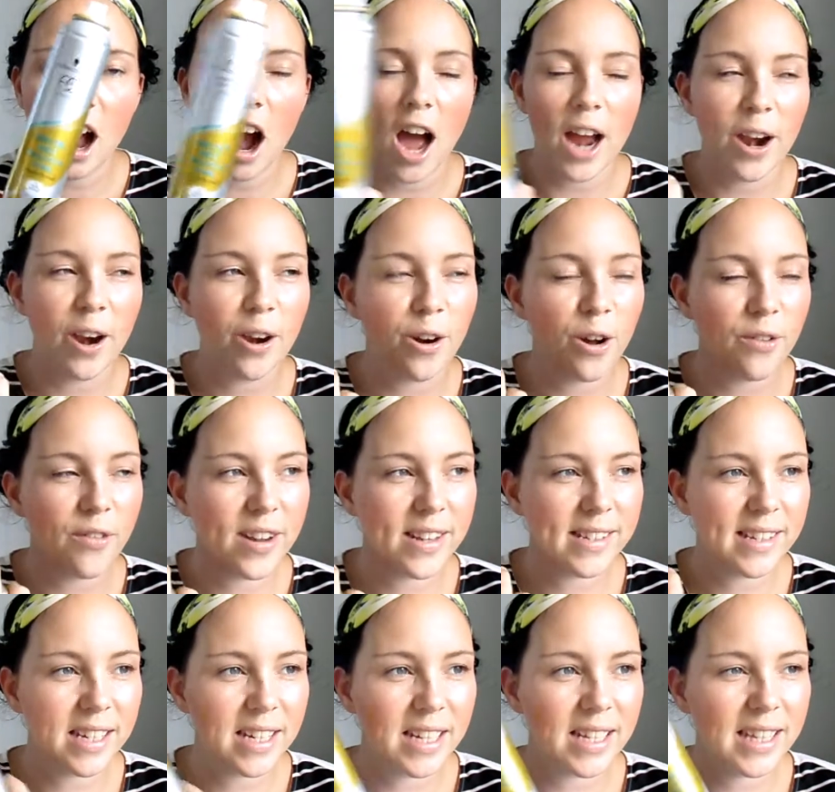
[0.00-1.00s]
I don't know if I
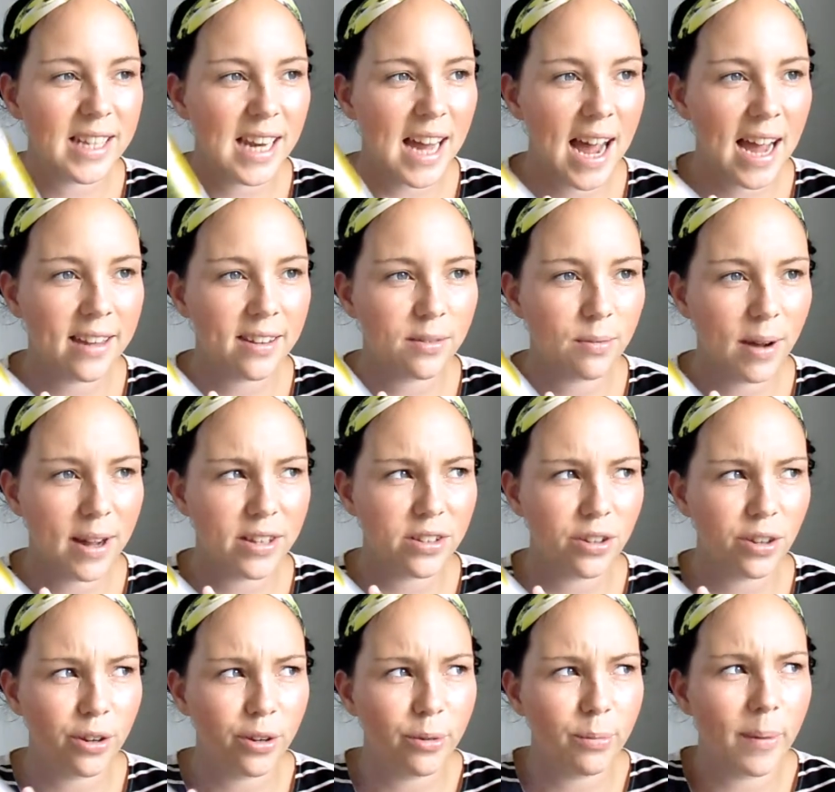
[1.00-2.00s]
said it in the last one
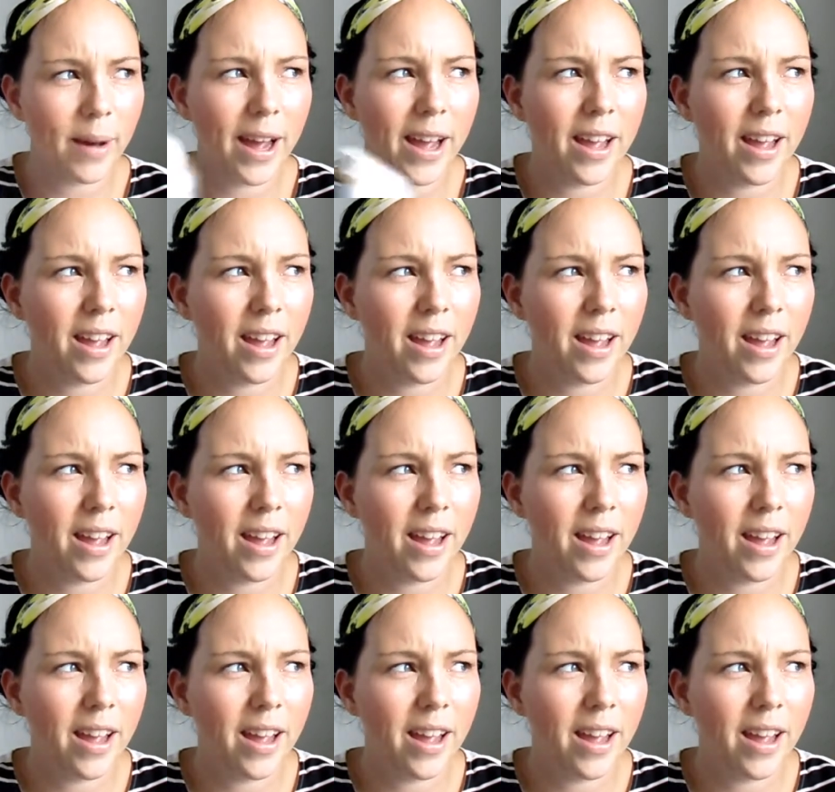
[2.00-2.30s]
too, but